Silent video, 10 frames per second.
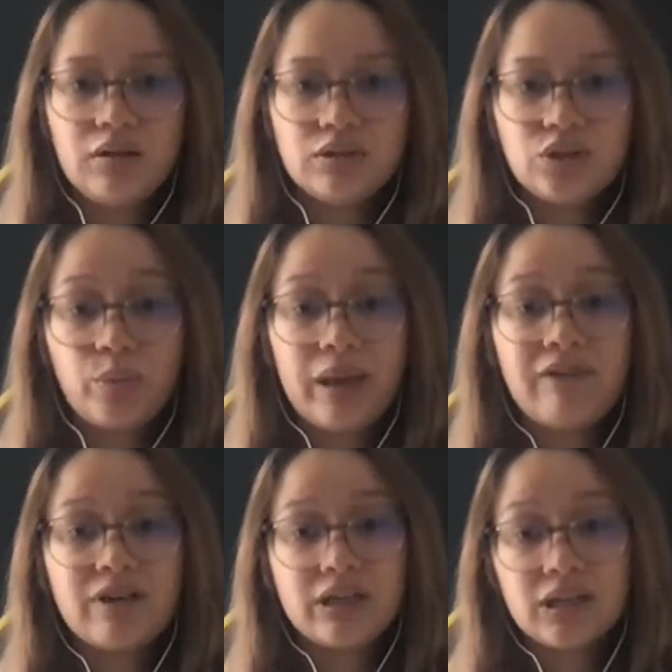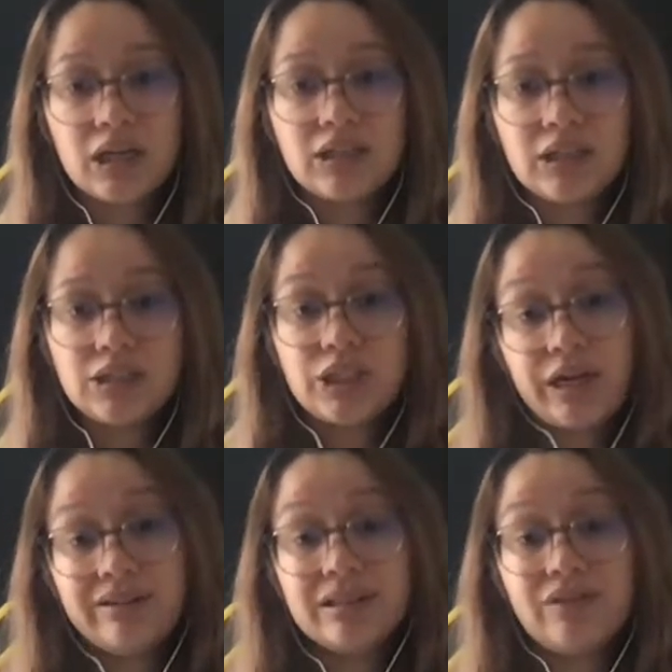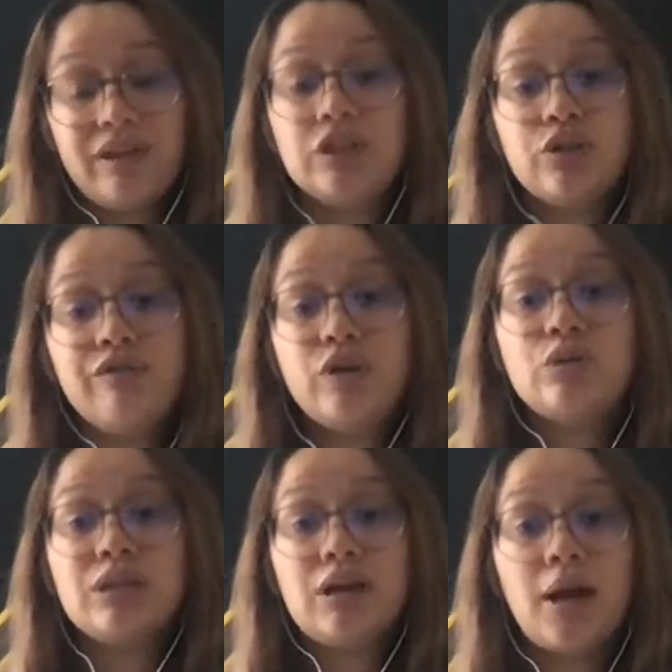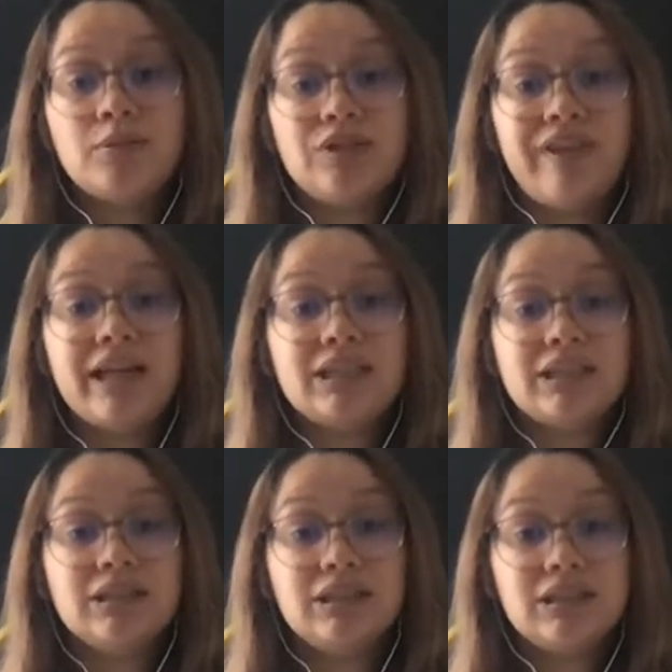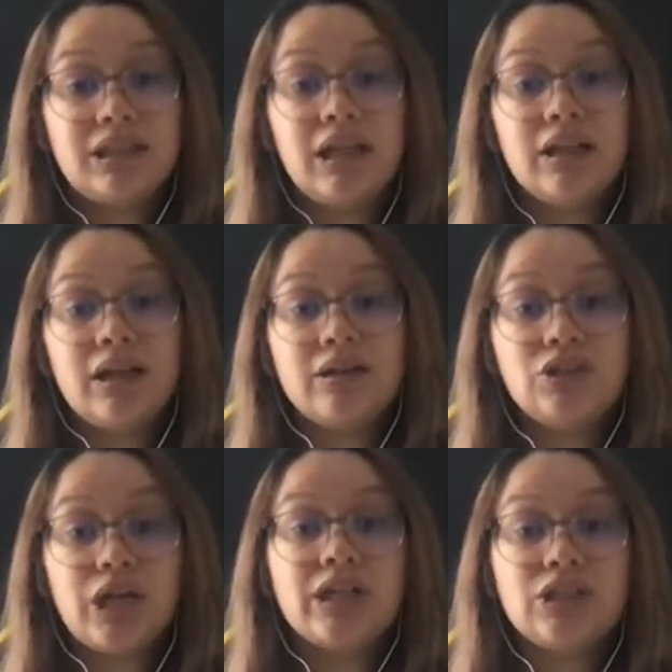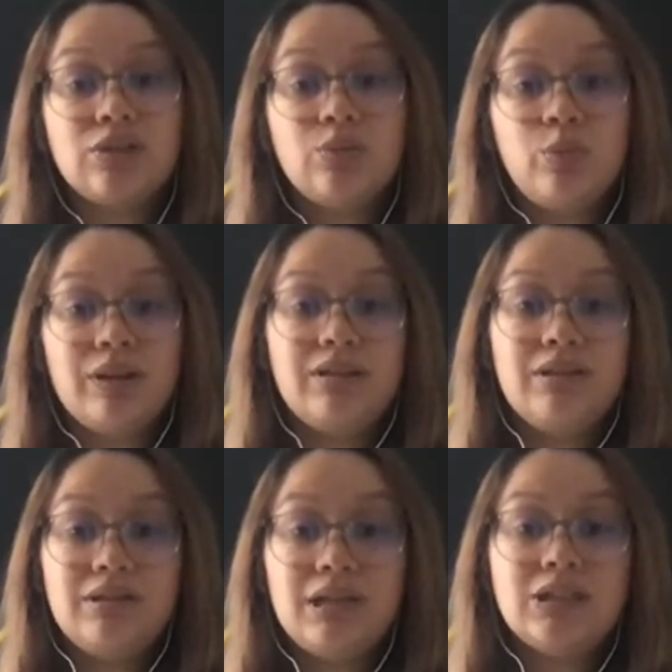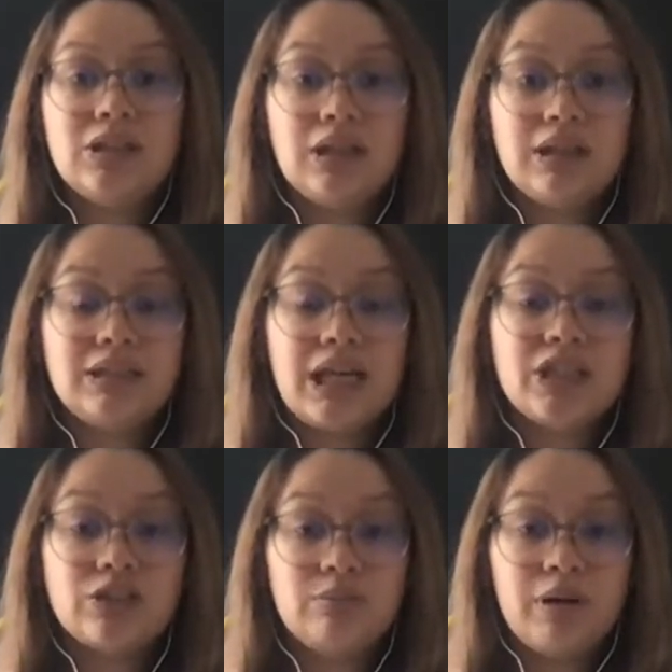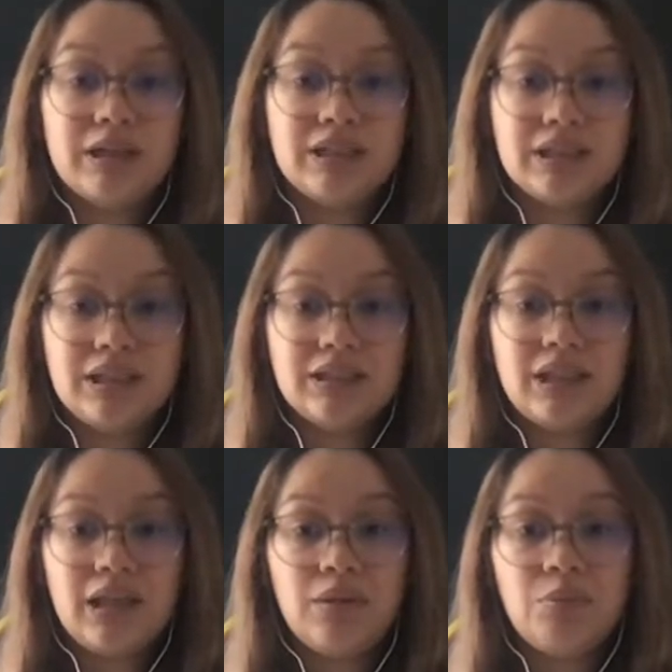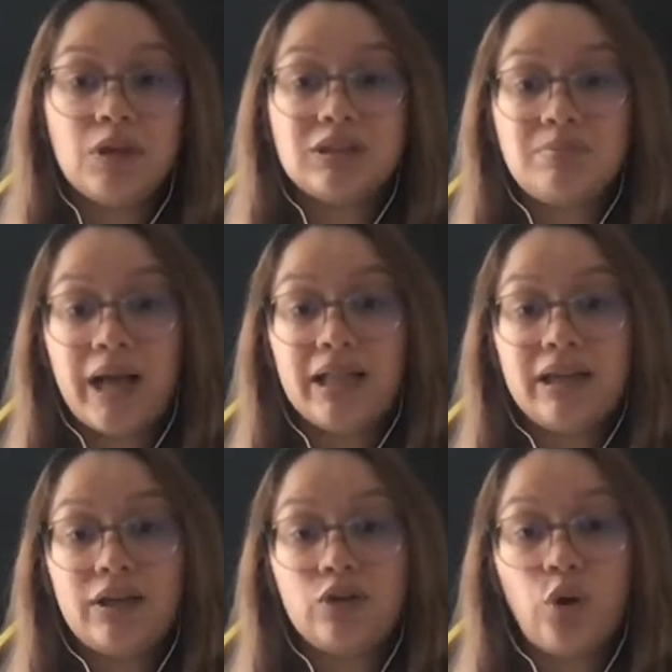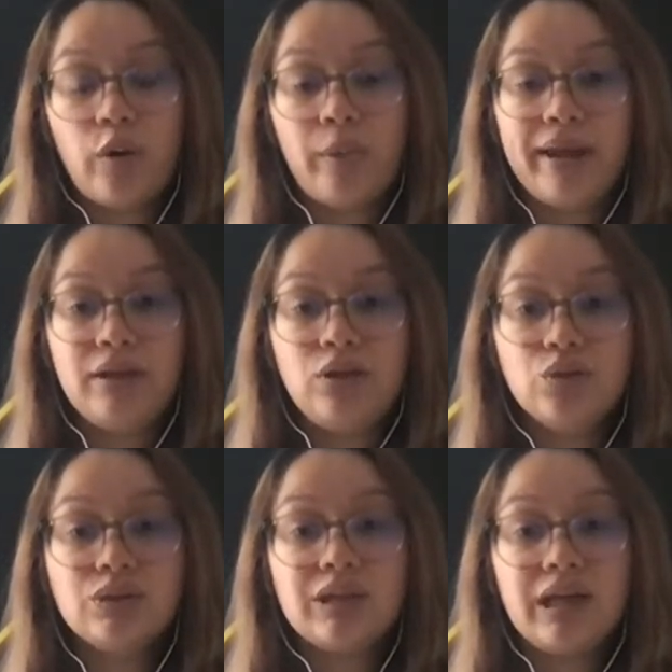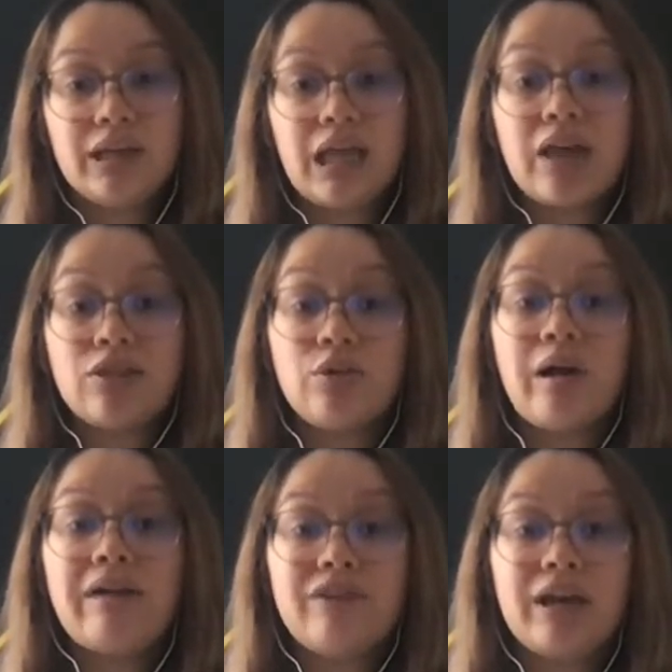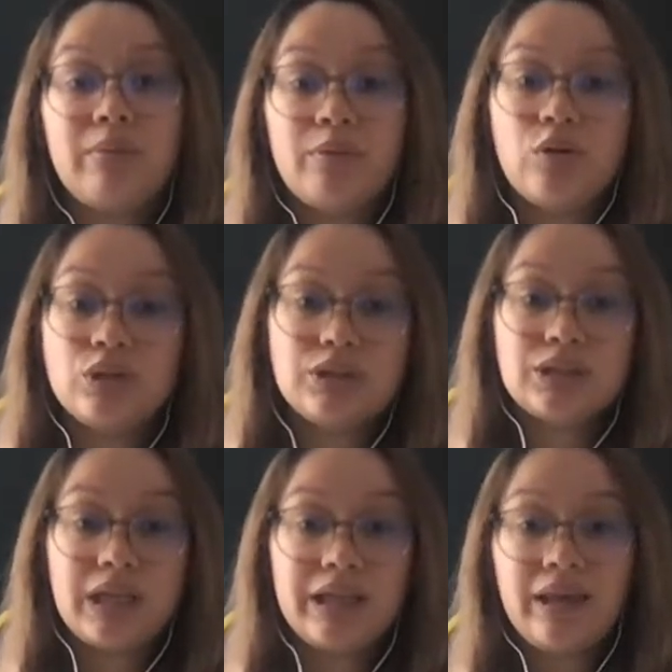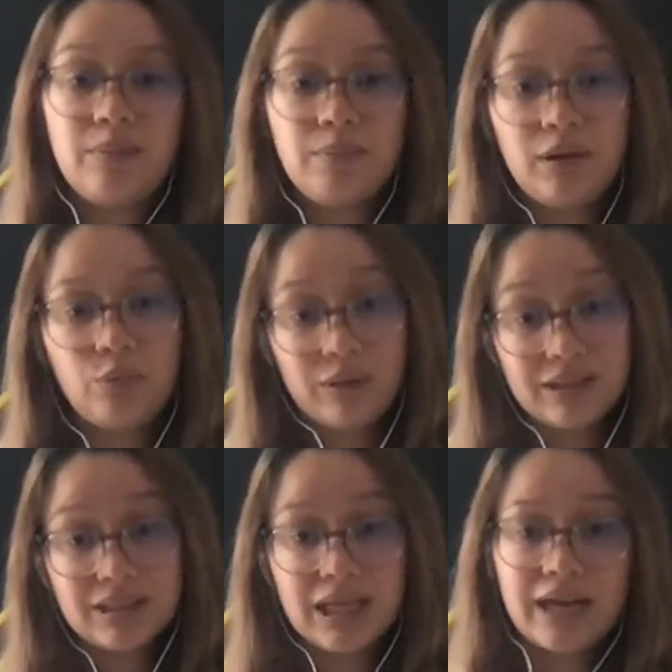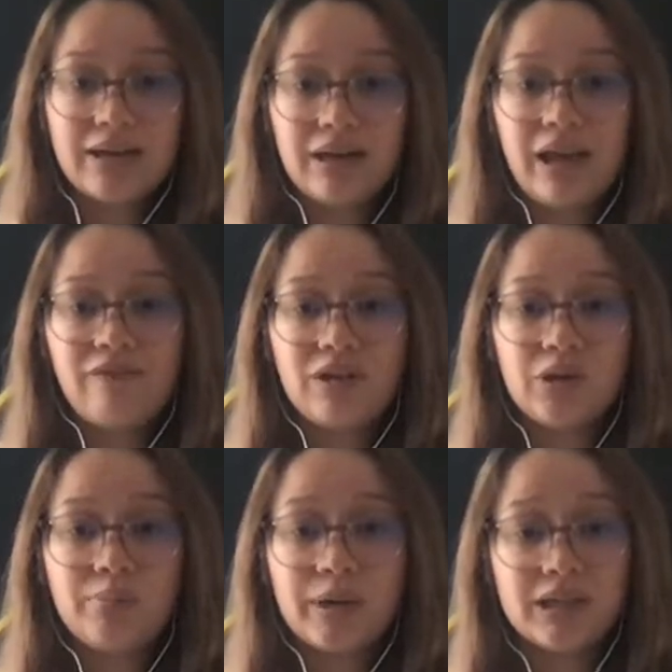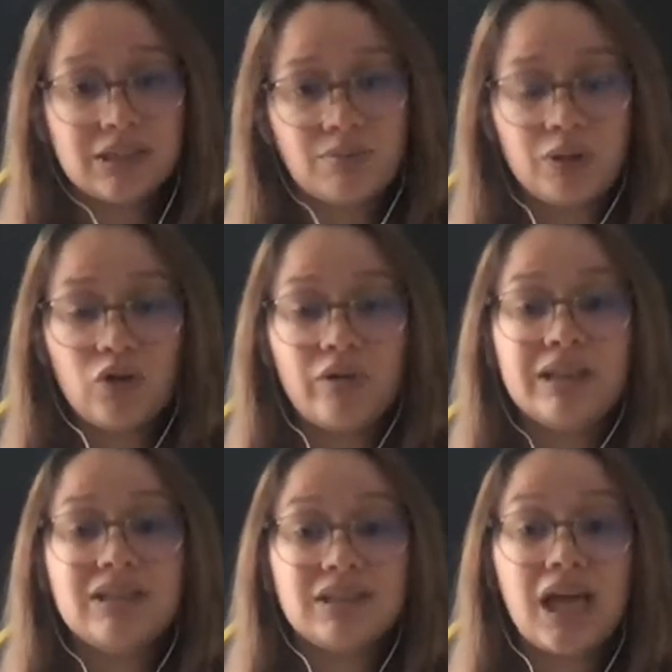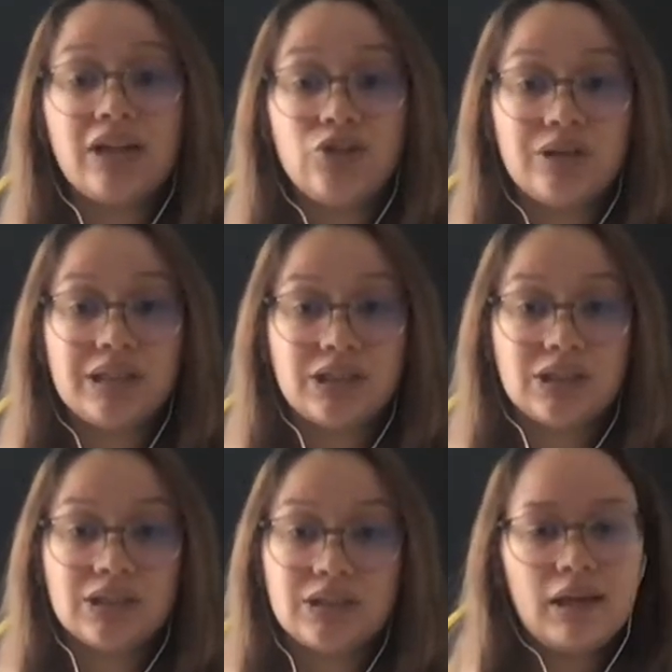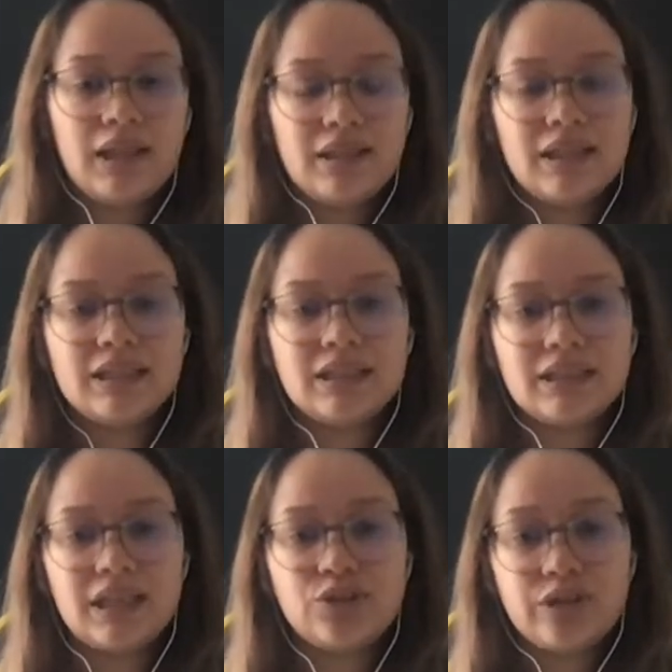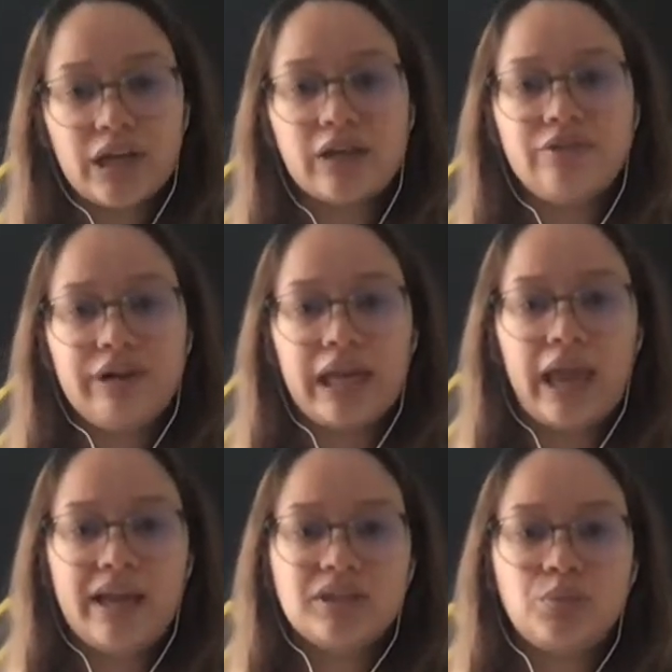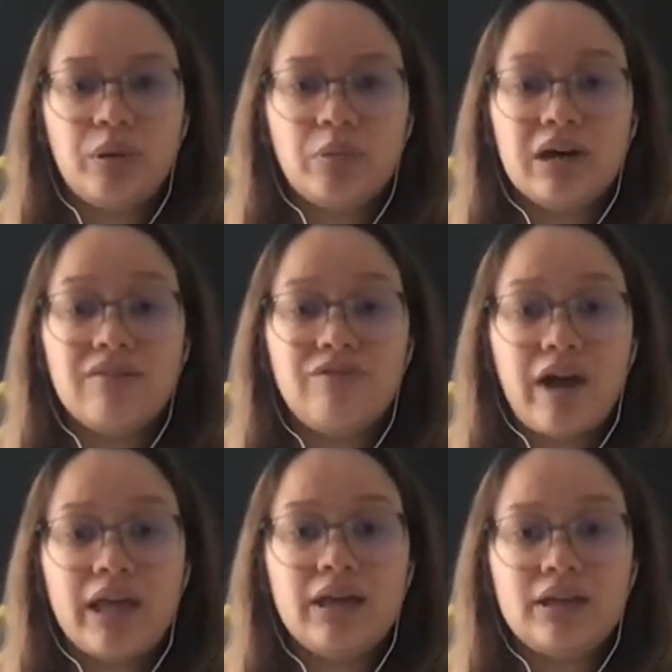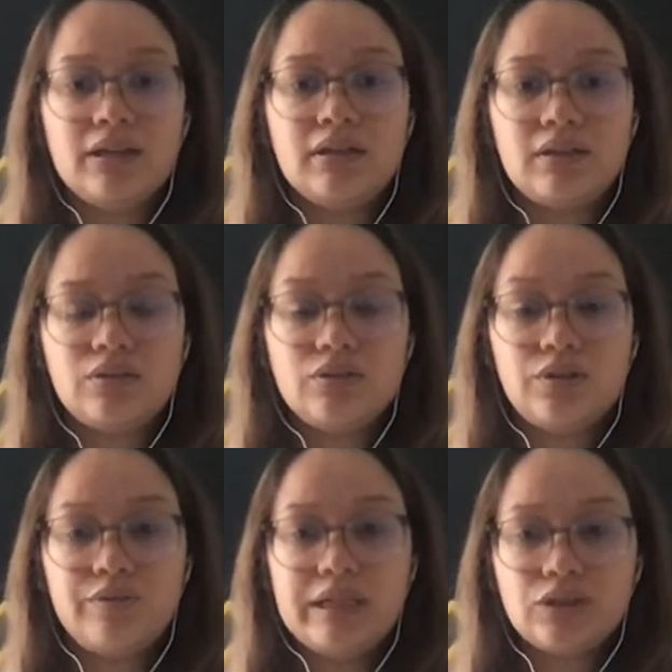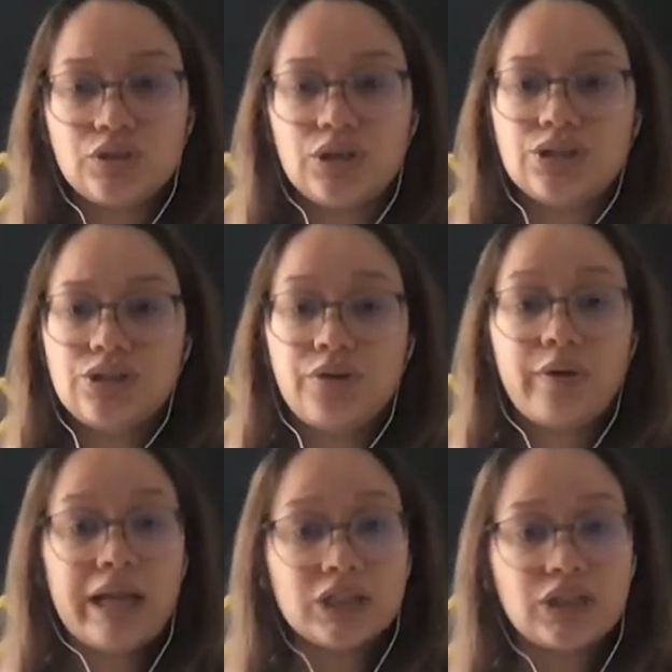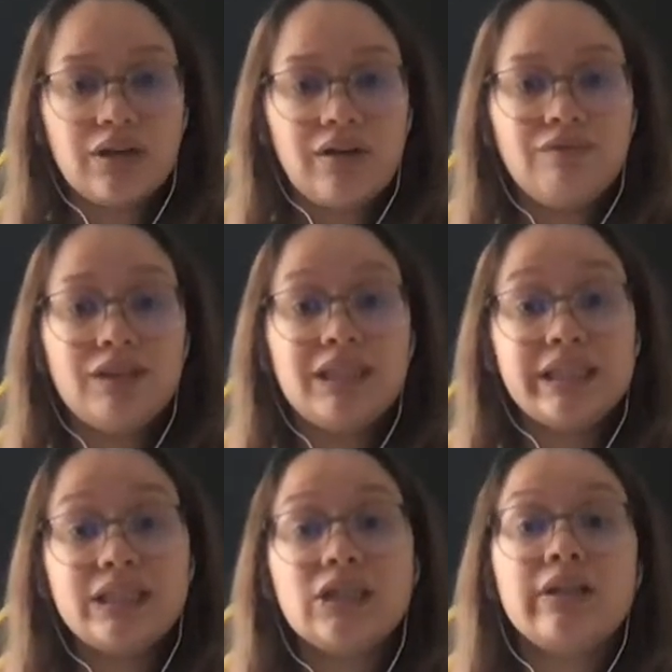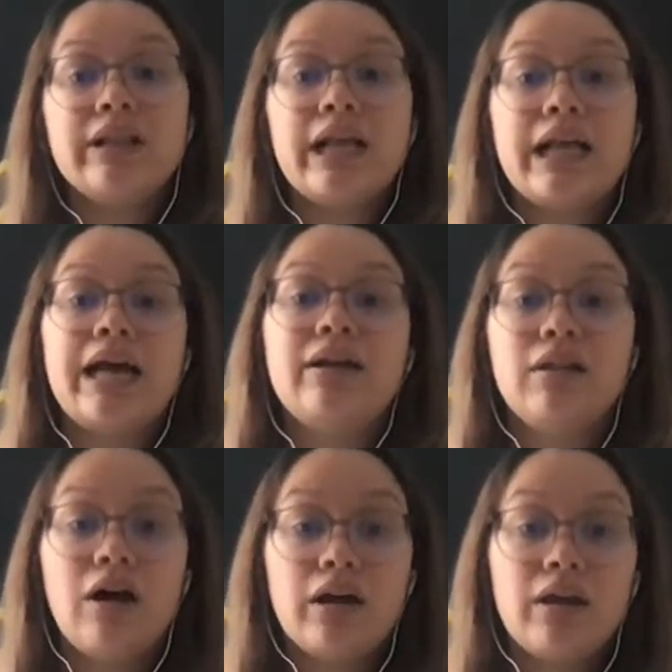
So we have conducted a series of interviews and observations in conjunction with digitalization processes in the municipality in Norway using an ethnographic approach in keeping with Scandinavian participatory design traditions. In this introductory case, we were invited to research the creation of a digital catalog